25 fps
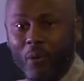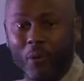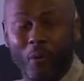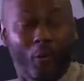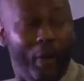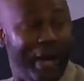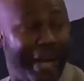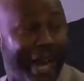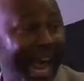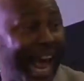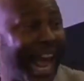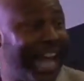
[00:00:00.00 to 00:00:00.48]

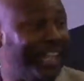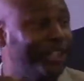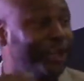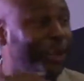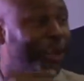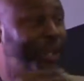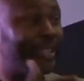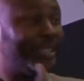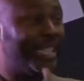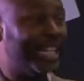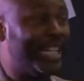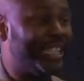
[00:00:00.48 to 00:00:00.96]
What has
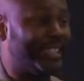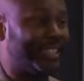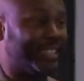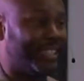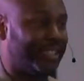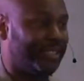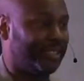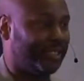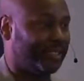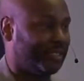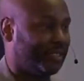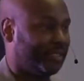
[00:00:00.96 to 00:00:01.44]
your
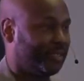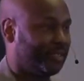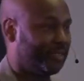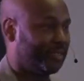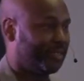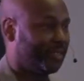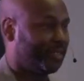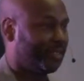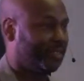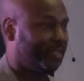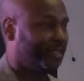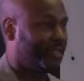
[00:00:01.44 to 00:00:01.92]
attention?
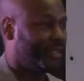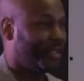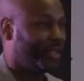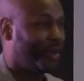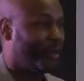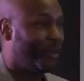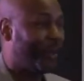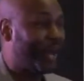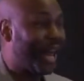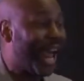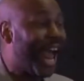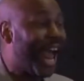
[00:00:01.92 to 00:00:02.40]
What